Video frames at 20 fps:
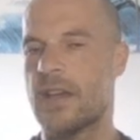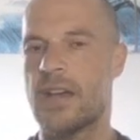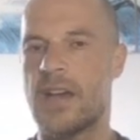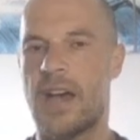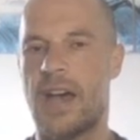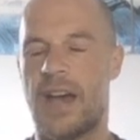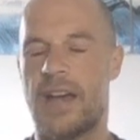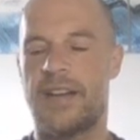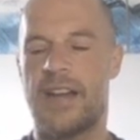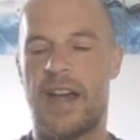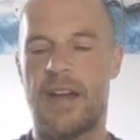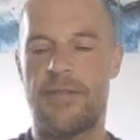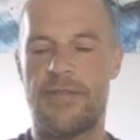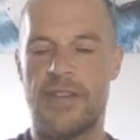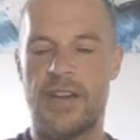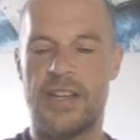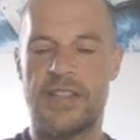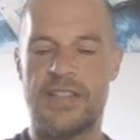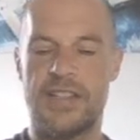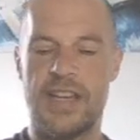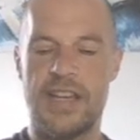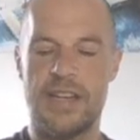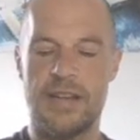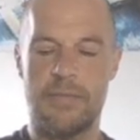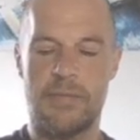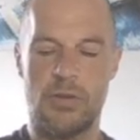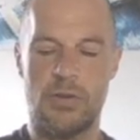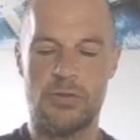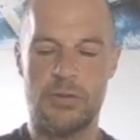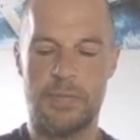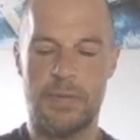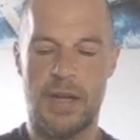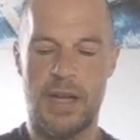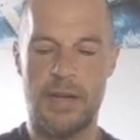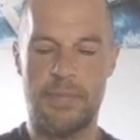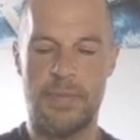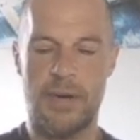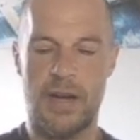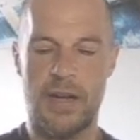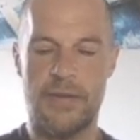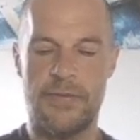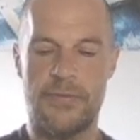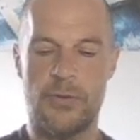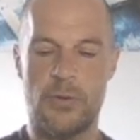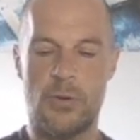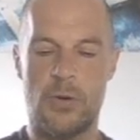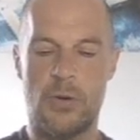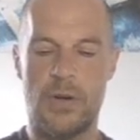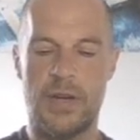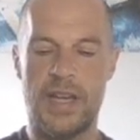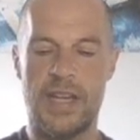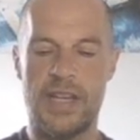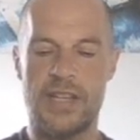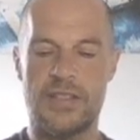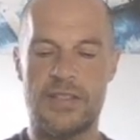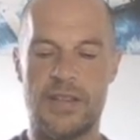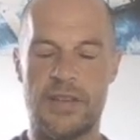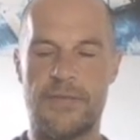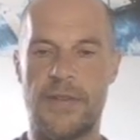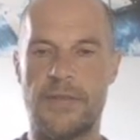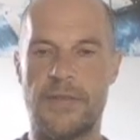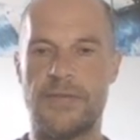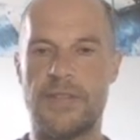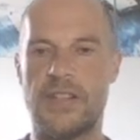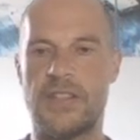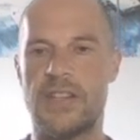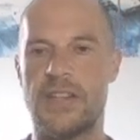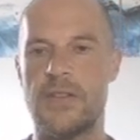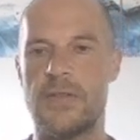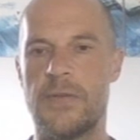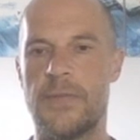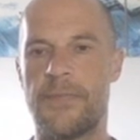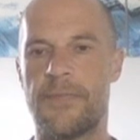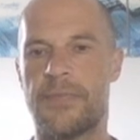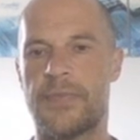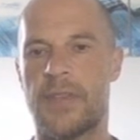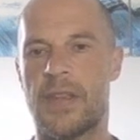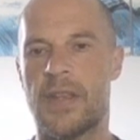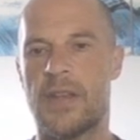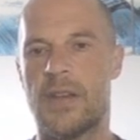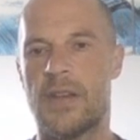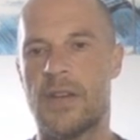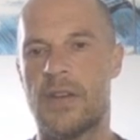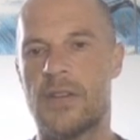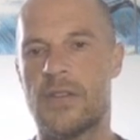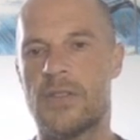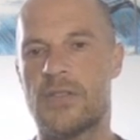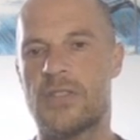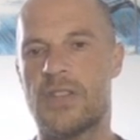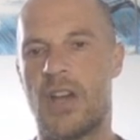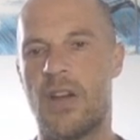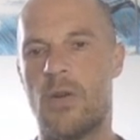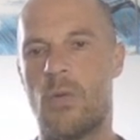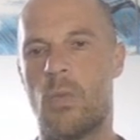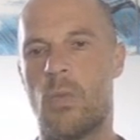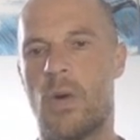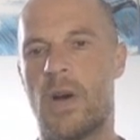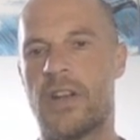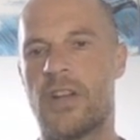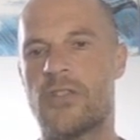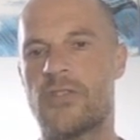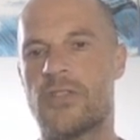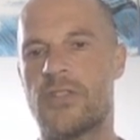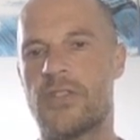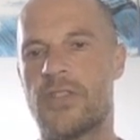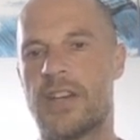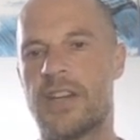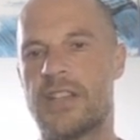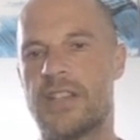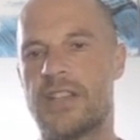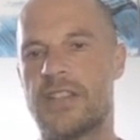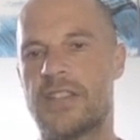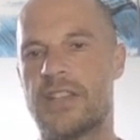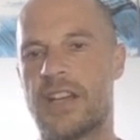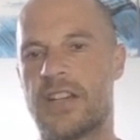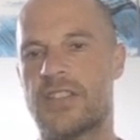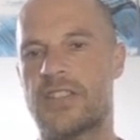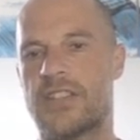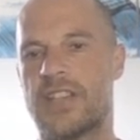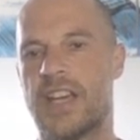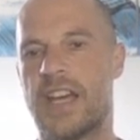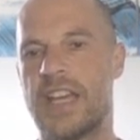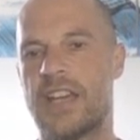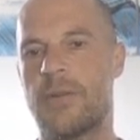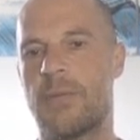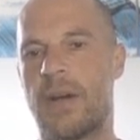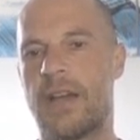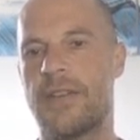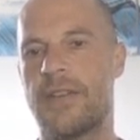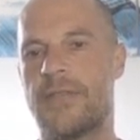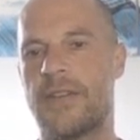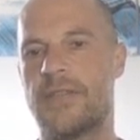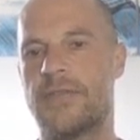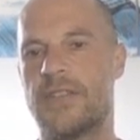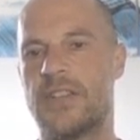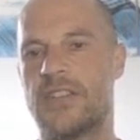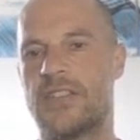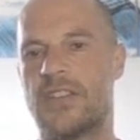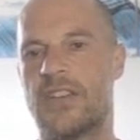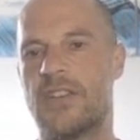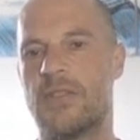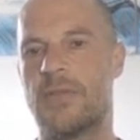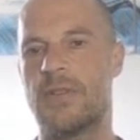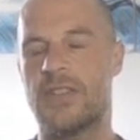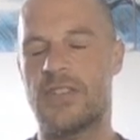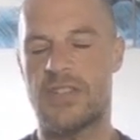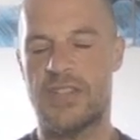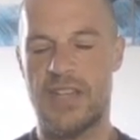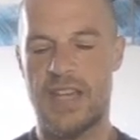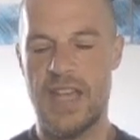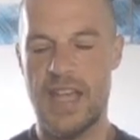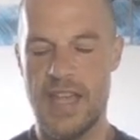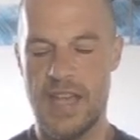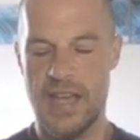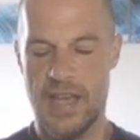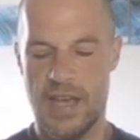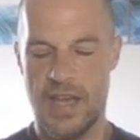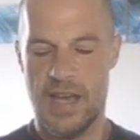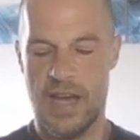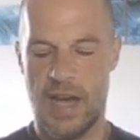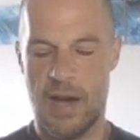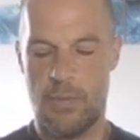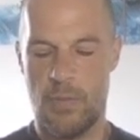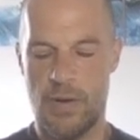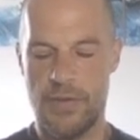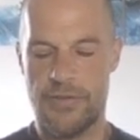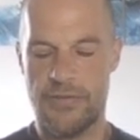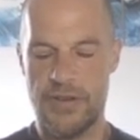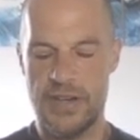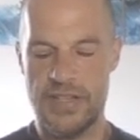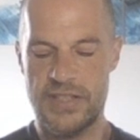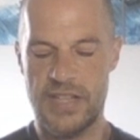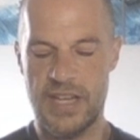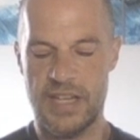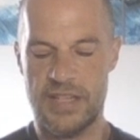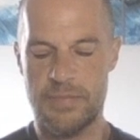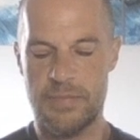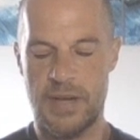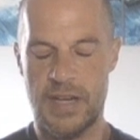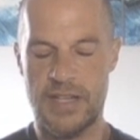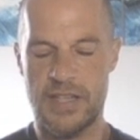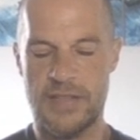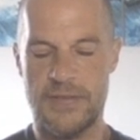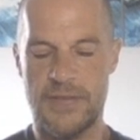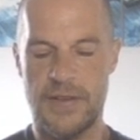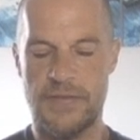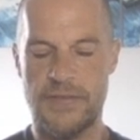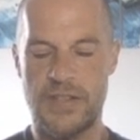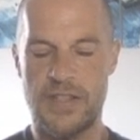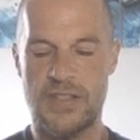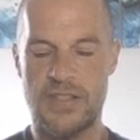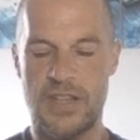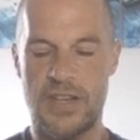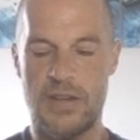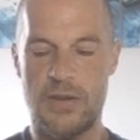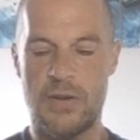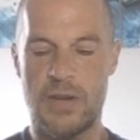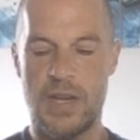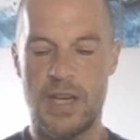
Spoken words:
And now 13 multiplied by 4 is 52, so 136 take away 52 is c, and 136 minus 52